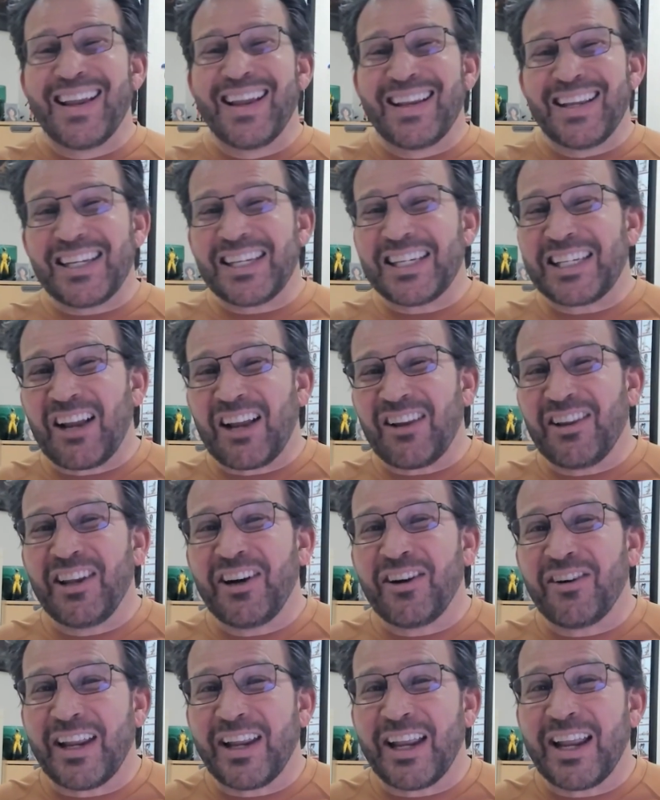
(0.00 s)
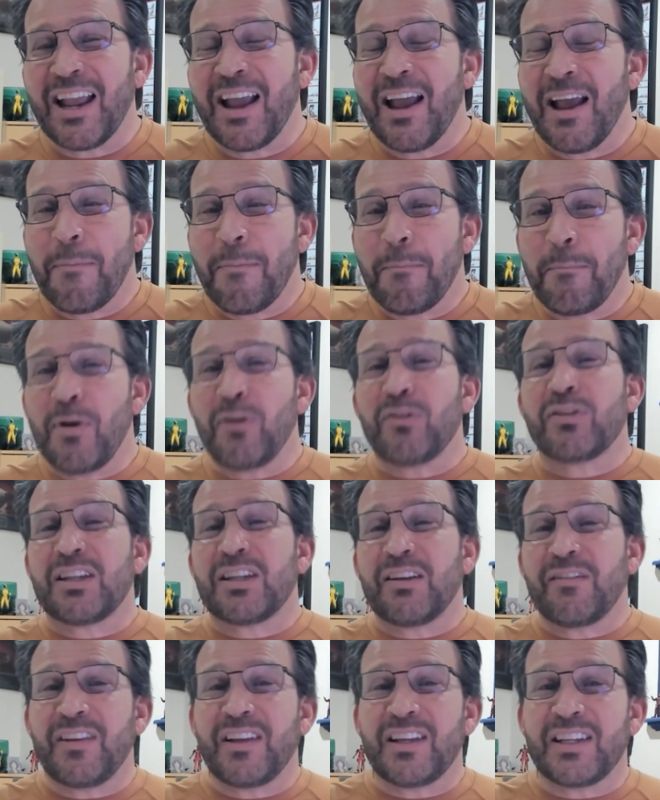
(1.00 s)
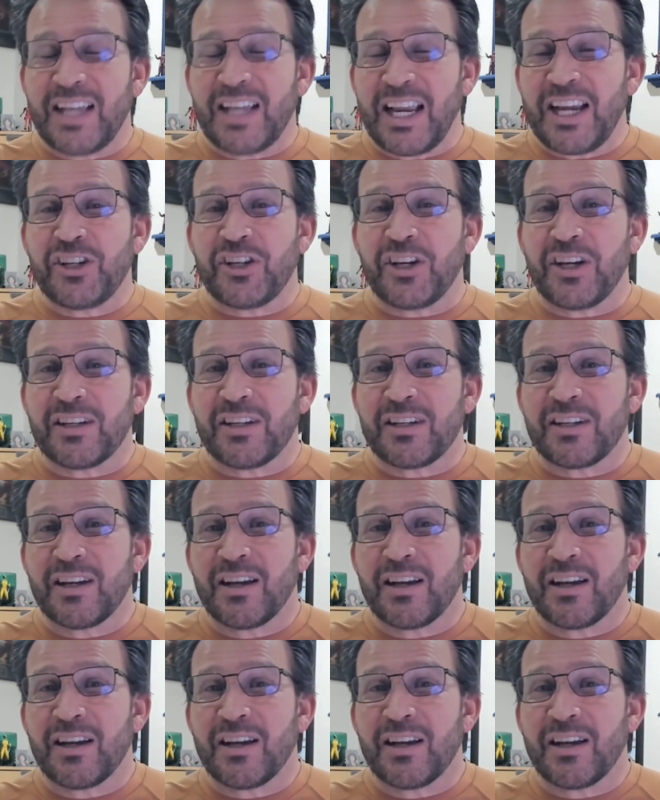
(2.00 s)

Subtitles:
This is how literally most civilizations